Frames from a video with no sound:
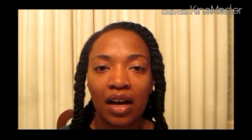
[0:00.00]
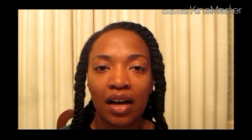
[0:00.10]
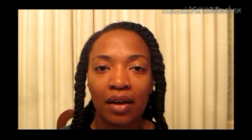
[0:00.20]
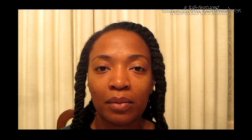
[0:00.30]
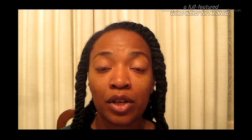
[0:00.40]

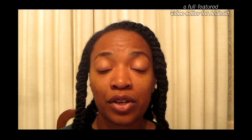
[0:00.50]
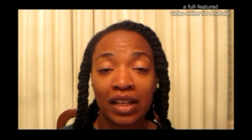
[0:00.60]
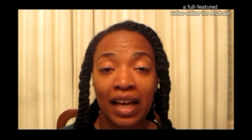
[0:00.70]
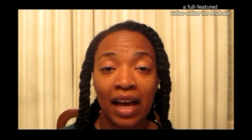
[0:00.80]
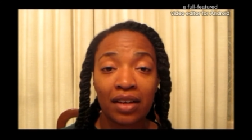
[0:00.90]
um,
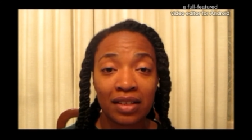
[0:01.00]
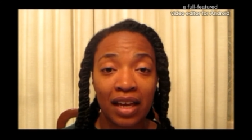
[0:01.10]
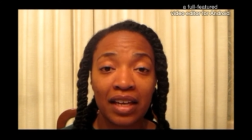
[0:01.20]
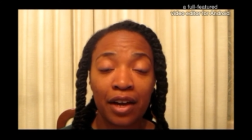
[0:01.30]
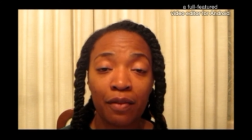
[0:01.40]
learning how to
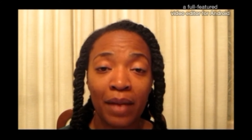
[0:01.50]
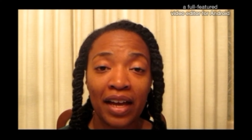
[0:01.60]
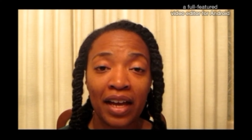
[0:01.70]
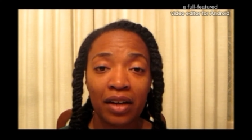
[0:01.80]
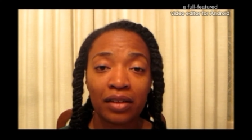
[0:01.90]
take care of
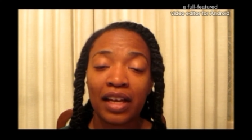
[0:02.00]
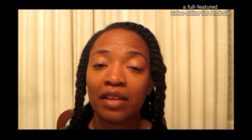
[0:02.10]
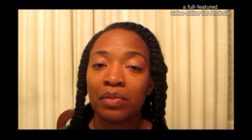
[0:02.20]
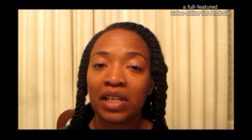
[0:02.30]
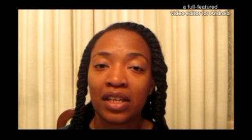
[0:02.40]
my hair
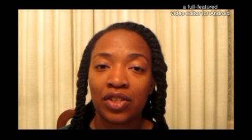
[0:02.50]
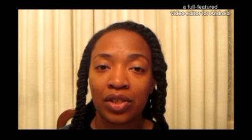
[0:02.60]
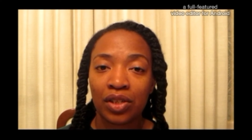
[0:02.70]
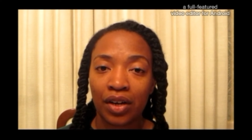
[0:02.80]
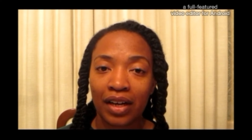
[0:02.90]
led me
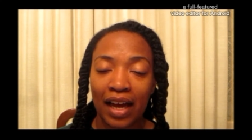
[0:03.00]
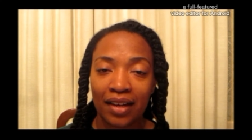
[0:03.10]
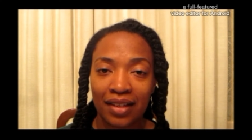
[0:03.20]
into learning how